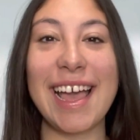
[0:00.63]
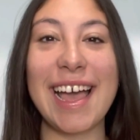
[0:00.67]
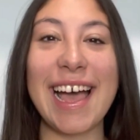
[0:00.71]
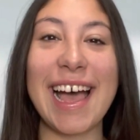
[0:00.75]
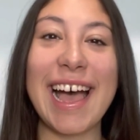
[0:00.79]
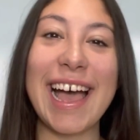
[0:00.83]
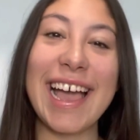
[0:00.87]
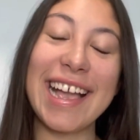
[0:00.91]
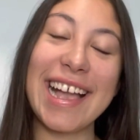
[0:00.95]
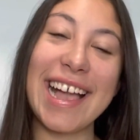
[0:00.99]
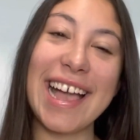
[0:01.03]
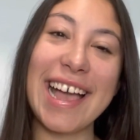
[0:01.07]

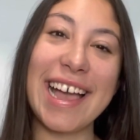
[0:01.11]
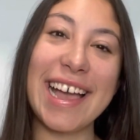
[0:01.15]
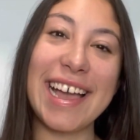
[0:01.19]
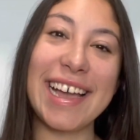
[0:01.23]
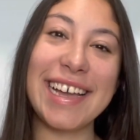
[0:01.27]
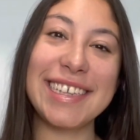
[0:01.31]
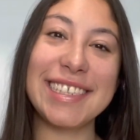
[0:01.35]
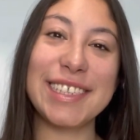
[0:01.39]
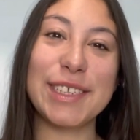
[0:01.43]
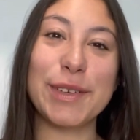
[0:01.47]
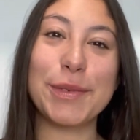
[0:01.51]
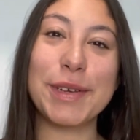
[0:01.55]
Hi
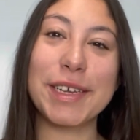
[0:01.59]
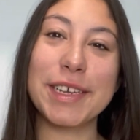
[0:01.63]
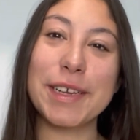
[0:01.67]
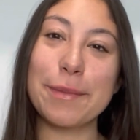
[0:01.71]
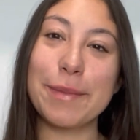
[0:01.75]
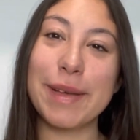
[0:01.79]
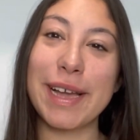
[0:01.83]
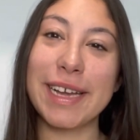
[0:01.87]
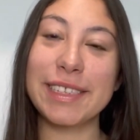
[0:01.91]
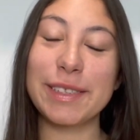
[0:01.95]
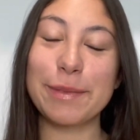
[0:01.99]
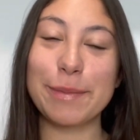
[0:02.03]
guys, welcome
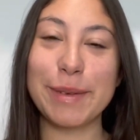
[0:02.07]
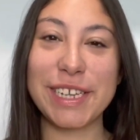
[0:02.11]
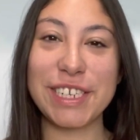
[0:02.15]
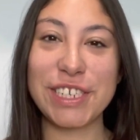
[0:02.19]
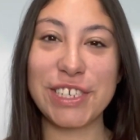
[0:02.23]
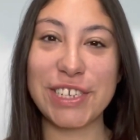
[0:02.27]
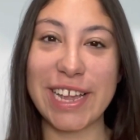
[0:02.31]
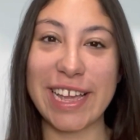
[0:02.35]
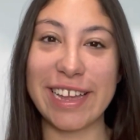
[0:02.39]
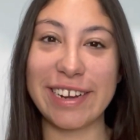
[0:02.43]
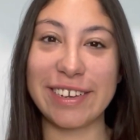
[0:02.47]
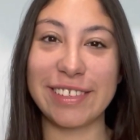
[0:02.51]
back to my
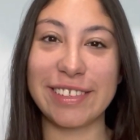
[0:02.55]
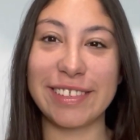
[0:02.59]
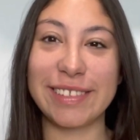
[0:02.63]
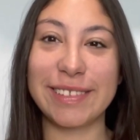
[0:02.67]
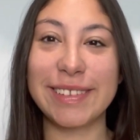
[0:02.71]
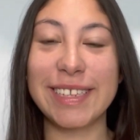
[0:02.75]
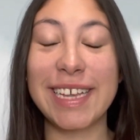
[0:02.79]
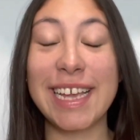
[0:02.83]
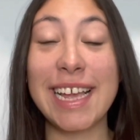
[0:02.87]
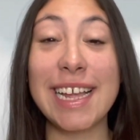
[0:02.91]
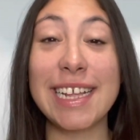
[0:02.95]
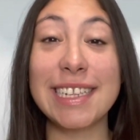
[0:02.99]
channel.
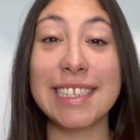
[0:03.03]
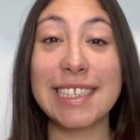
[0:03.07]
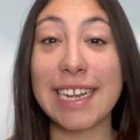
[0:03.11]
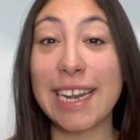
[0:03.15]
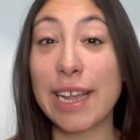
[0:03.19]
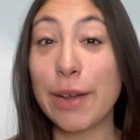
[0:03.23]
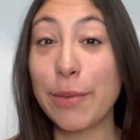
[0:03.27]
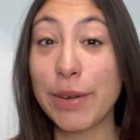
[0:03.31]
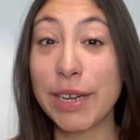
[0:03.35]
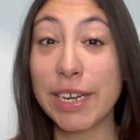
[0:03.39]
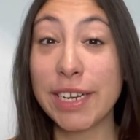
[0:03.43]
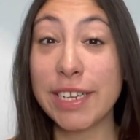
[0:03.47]
Today
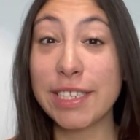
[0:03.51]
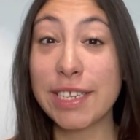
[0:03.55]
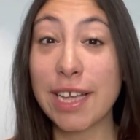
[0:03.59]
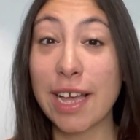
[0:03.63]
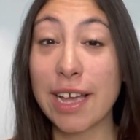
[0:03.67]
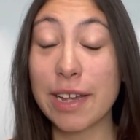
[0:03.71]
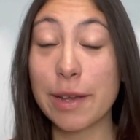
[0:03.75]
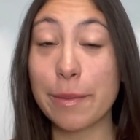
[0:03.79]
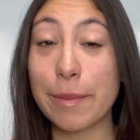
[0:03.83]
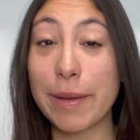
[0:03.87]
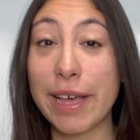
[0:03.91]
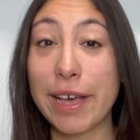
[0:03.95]
we're going to
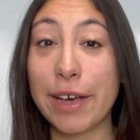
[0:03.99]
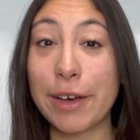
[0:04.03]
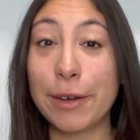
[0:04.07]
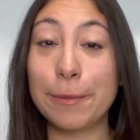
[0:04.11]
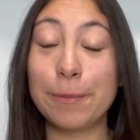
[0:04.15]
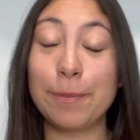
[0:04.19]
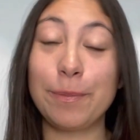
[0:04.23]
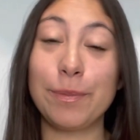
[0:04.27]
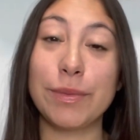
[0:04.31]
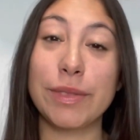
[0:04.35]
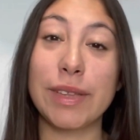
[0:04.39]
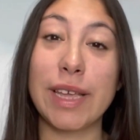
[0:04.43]
talk about
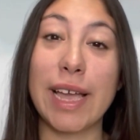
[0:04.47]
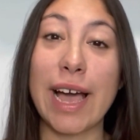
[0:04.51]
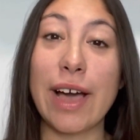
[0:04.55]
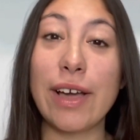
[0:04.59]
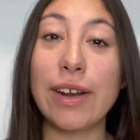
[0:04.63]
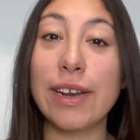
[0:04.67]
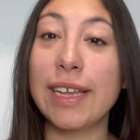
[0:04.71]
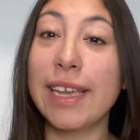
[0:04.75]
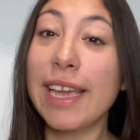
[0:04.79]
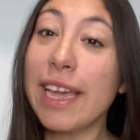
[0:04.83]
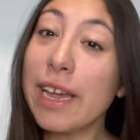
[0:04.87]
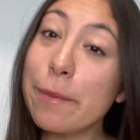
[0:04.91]
how to
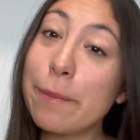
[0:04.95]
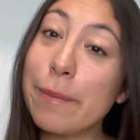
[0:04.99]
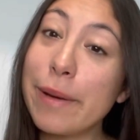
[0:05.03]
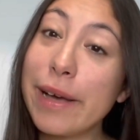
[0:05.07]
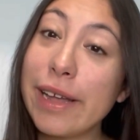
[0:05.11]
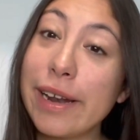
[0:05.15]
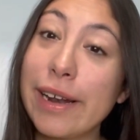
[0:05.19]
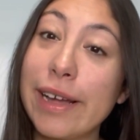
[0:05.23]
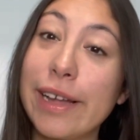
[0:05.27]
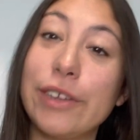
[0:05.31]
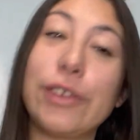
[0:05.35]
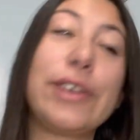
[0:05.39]
kick
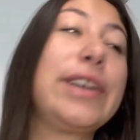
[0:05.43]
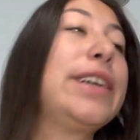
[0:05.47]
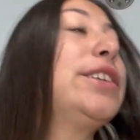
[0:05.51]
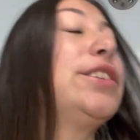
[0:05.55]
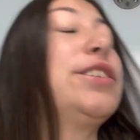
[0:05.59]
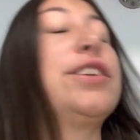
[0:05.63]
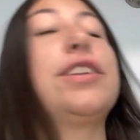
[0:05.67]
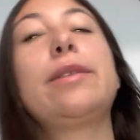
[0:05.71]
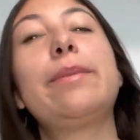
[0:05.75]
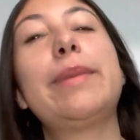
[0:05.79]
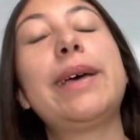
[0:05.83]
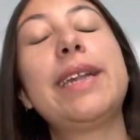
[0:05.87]
butt on your
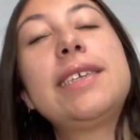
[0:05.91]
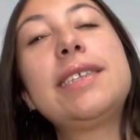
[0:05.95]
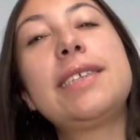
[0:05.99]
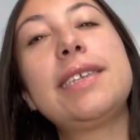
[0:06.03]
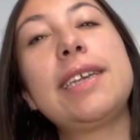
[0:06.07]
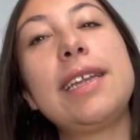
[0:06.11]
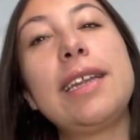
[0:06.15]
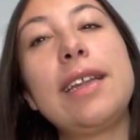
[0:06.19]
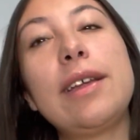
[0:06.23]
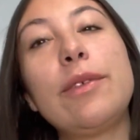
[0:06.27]
internal medicine